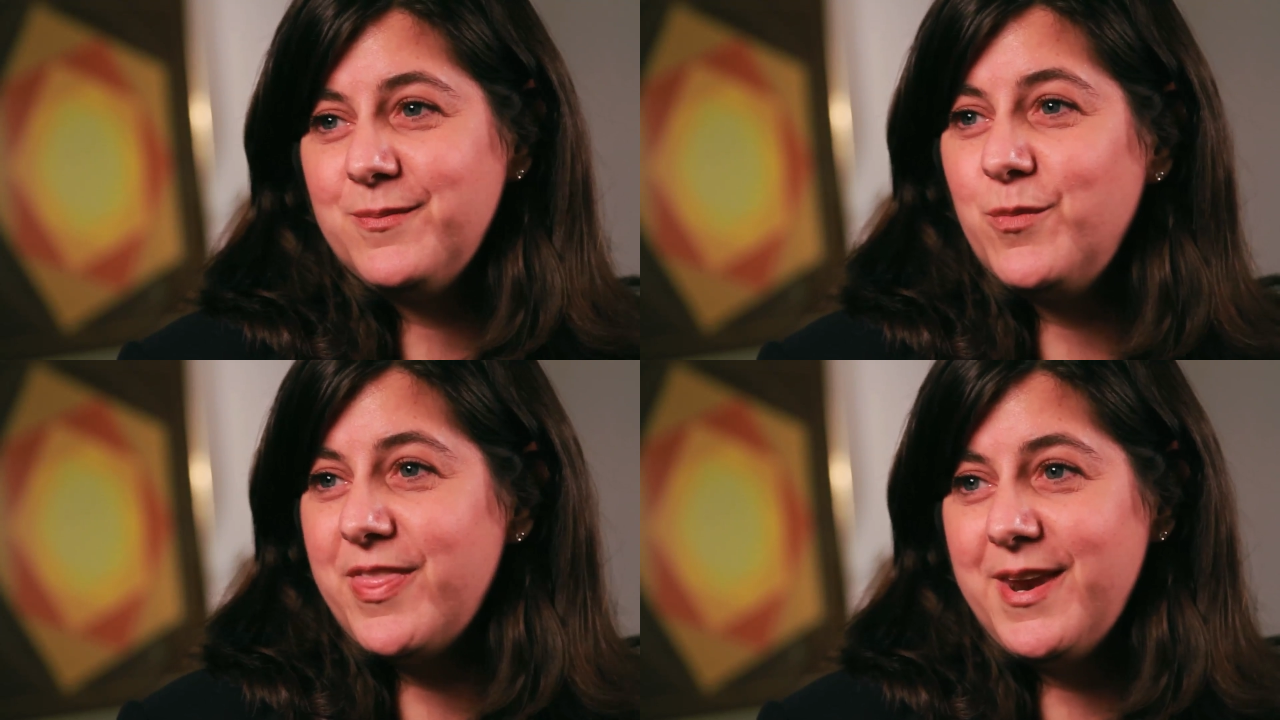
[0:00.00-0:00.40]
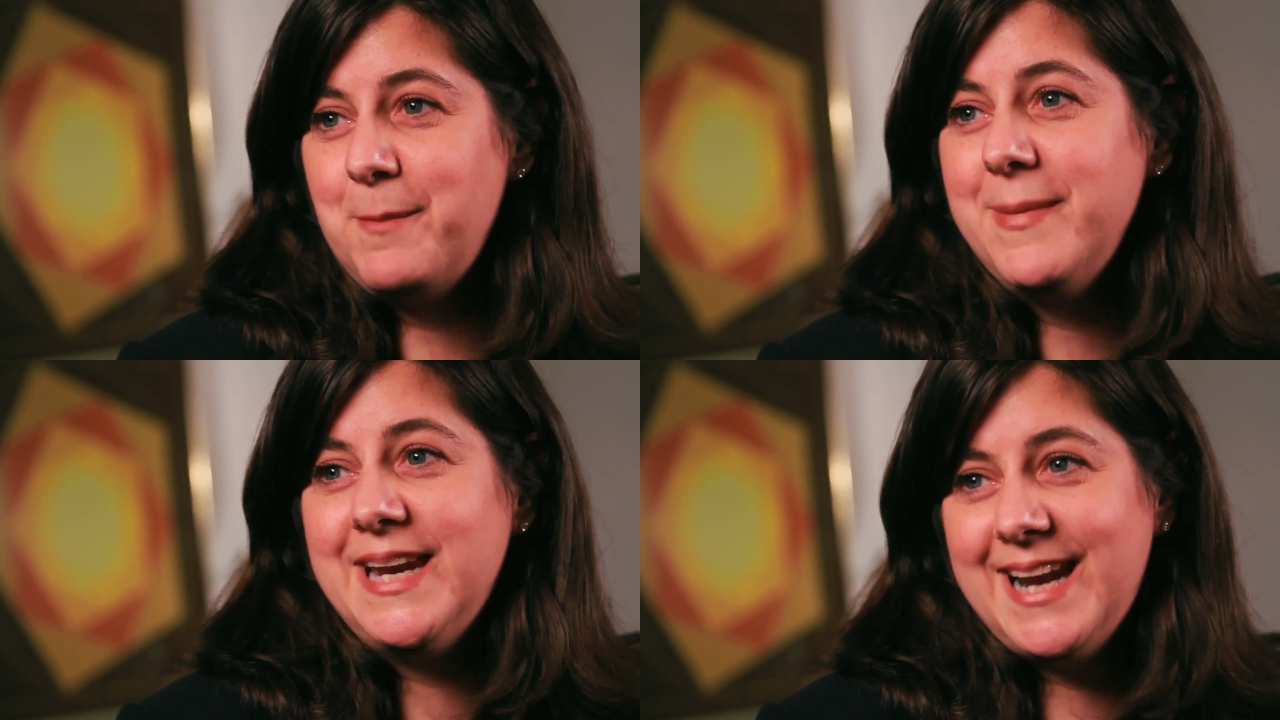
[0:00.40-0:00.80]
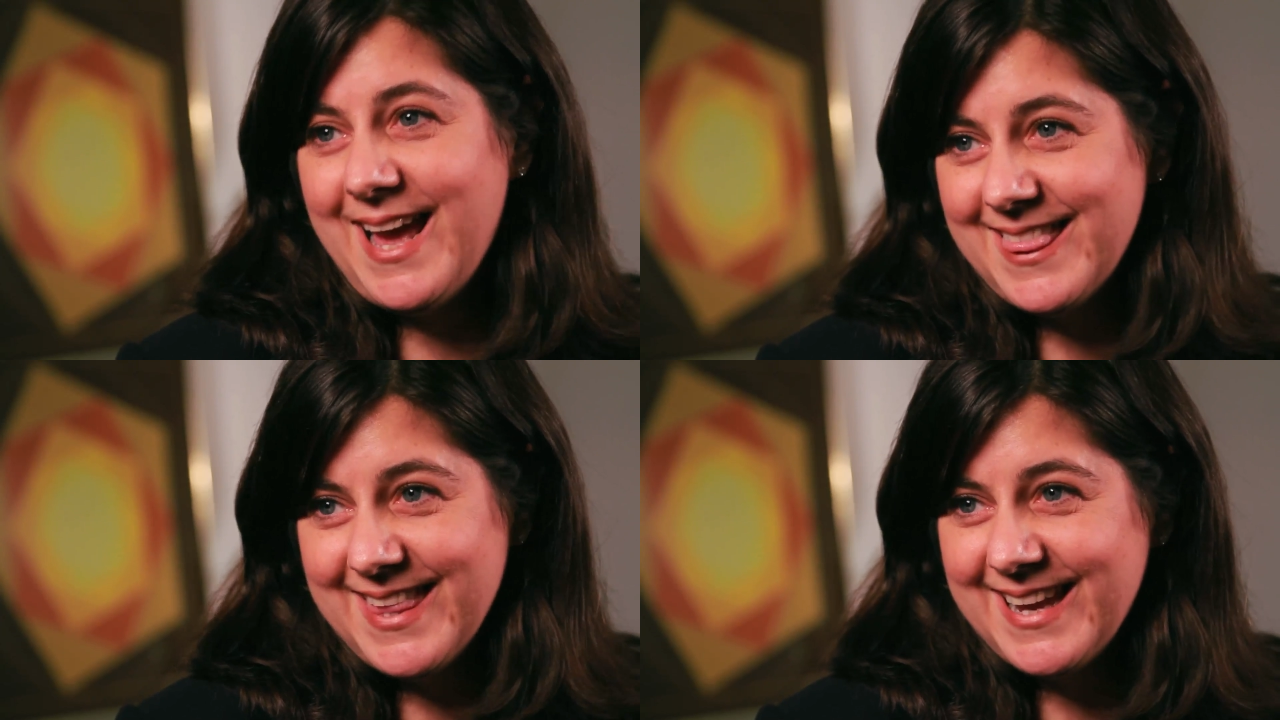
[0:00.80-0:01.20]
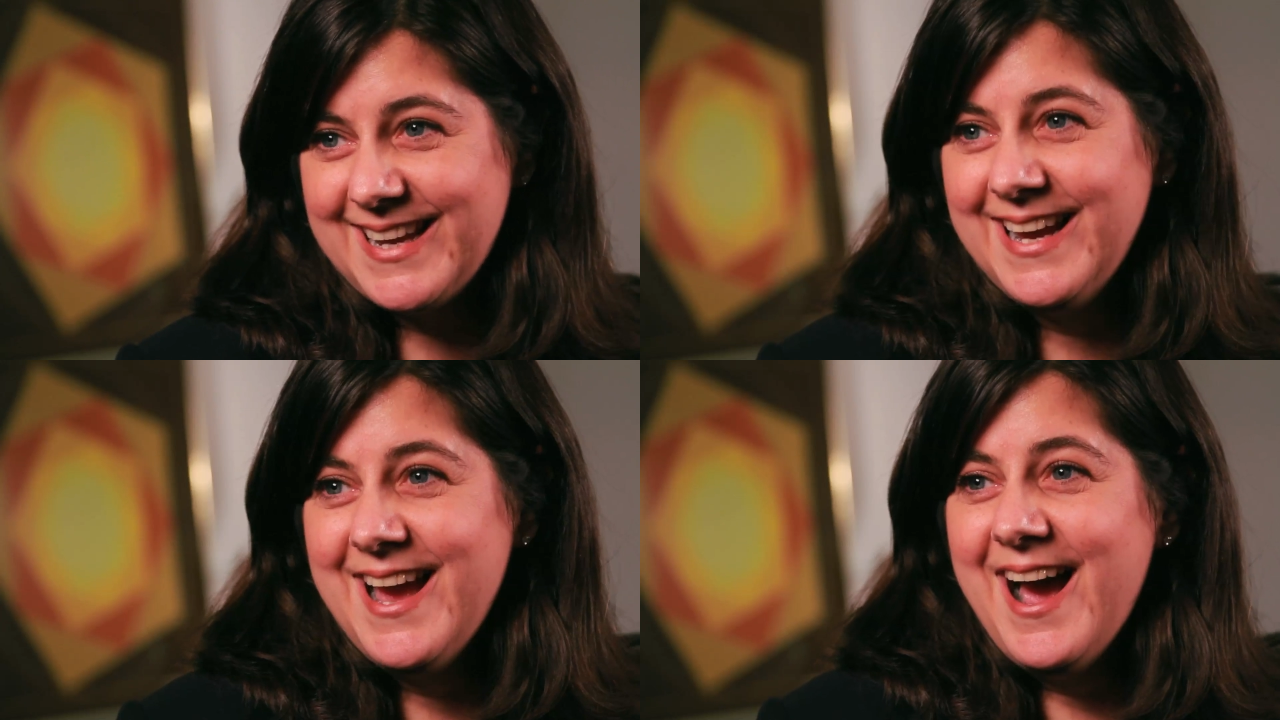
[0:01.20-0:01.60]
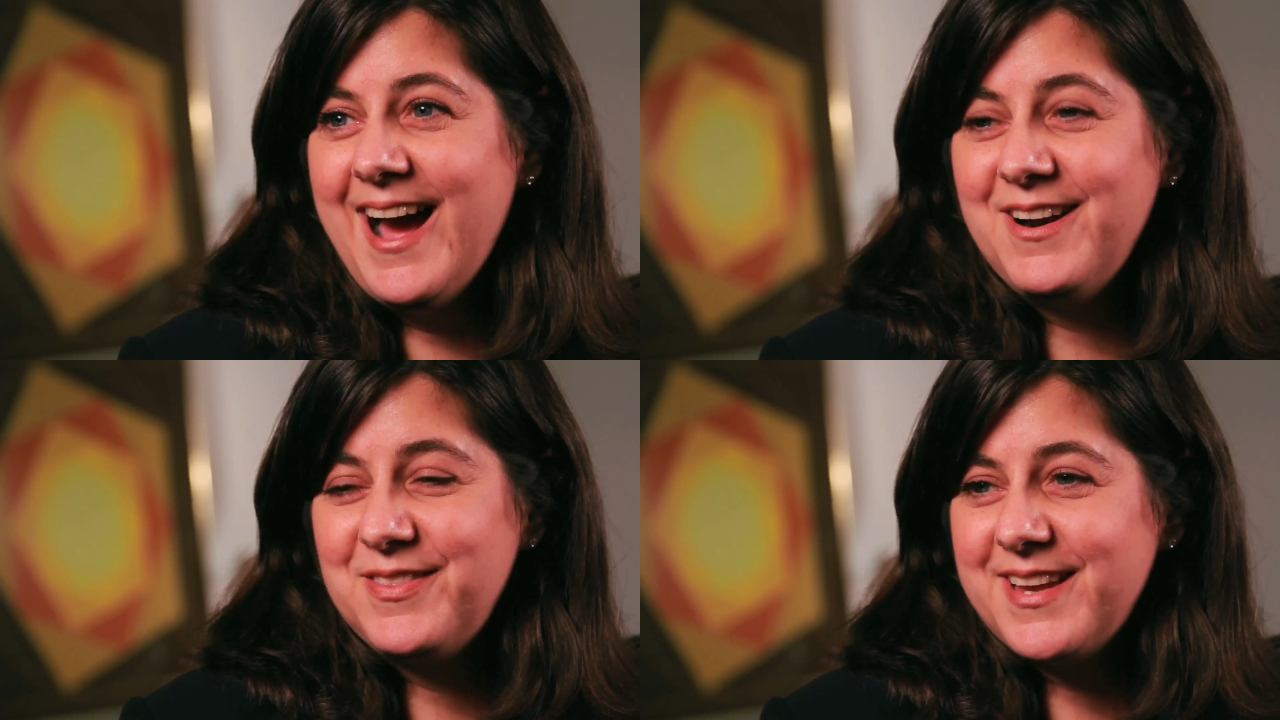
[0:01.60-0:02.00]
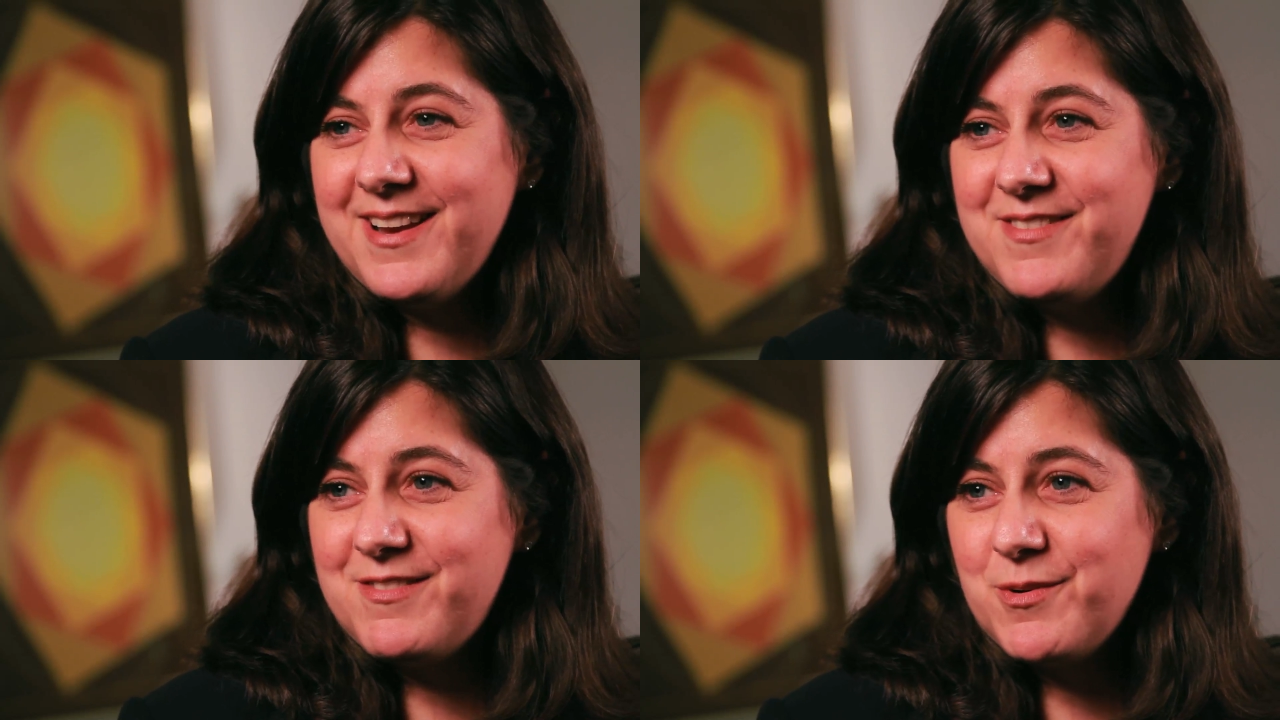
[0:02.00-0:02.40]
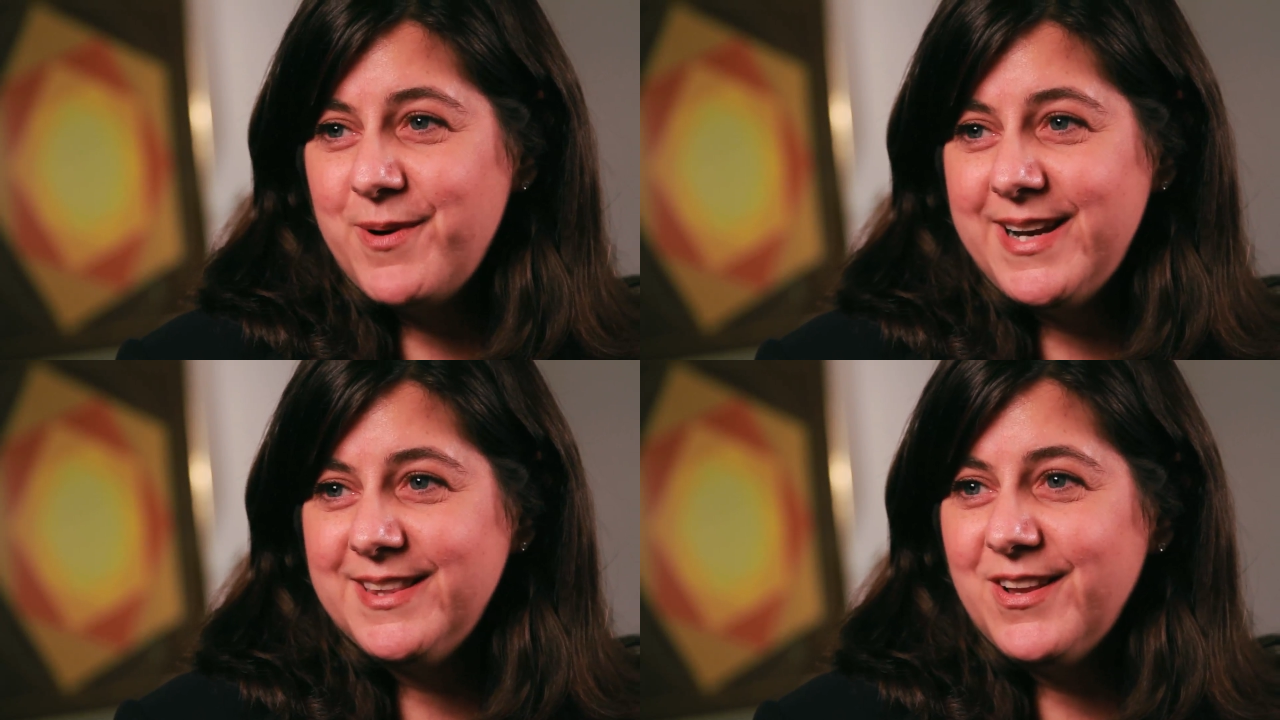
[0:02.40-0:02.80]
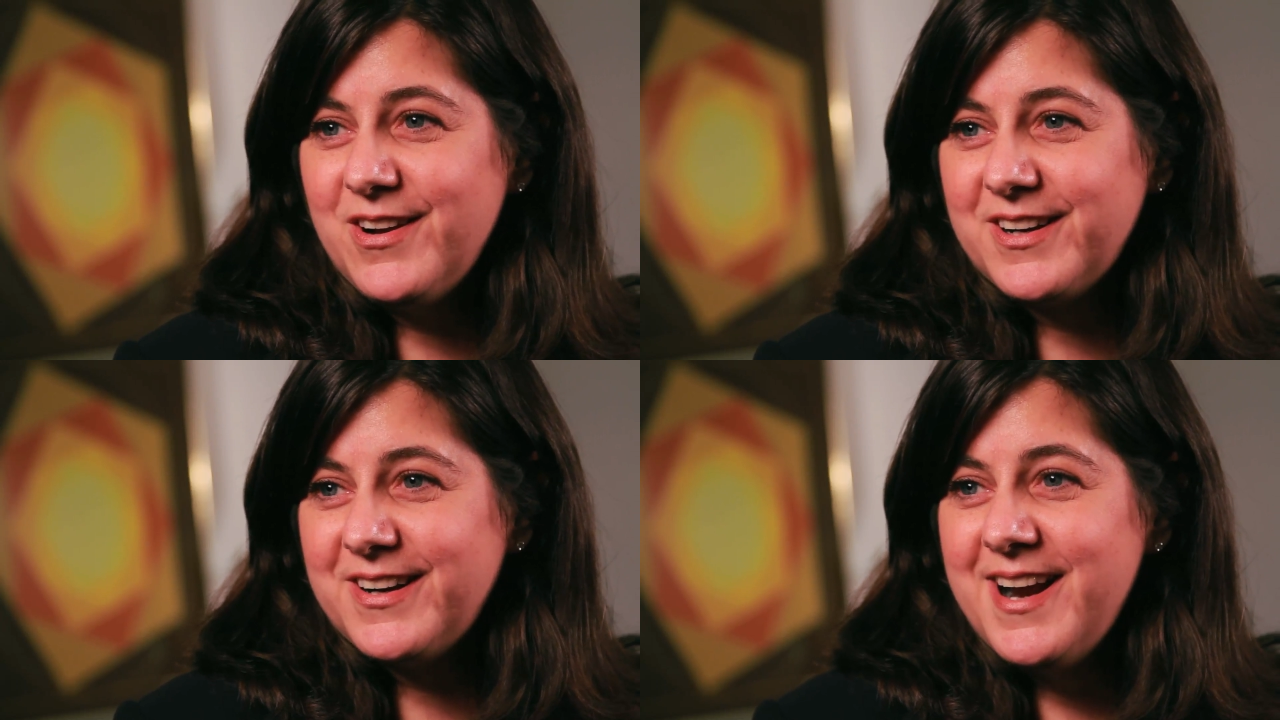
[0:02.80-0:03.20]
within a minute, I think. I don't think I've ever waited longer.